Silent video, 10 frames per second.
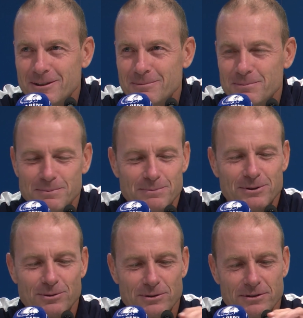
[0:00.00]
welcome
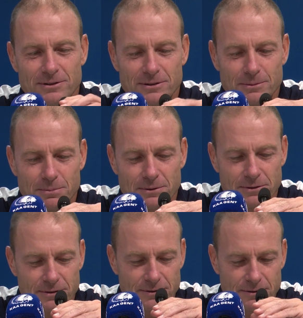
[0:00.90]
to this
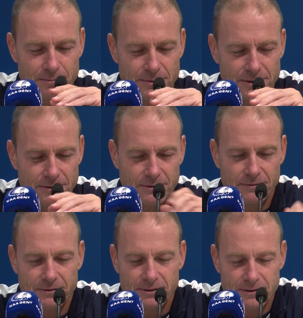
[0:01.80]
press
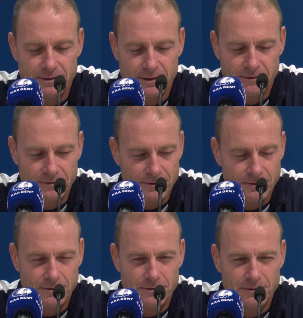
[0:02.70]
conference
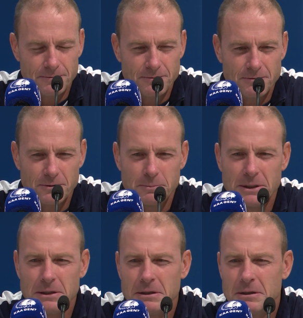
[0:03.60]
after, for
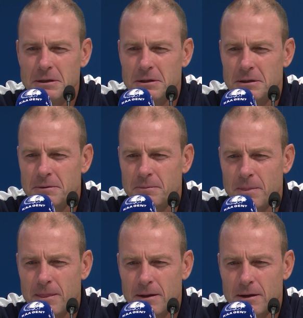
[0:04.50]
me, an
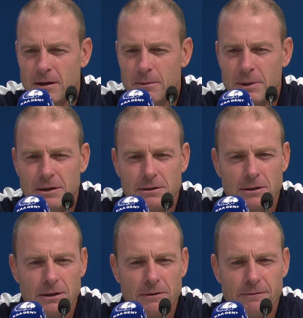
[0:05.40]

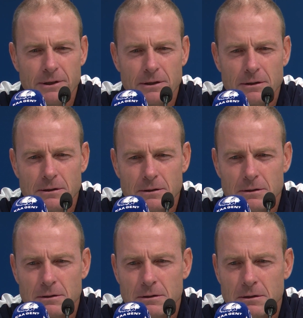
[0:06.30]
amazing evening
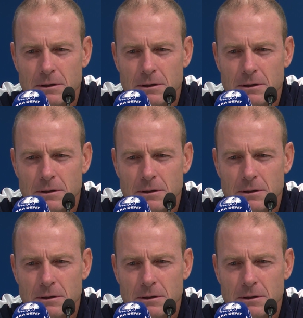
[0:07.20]
in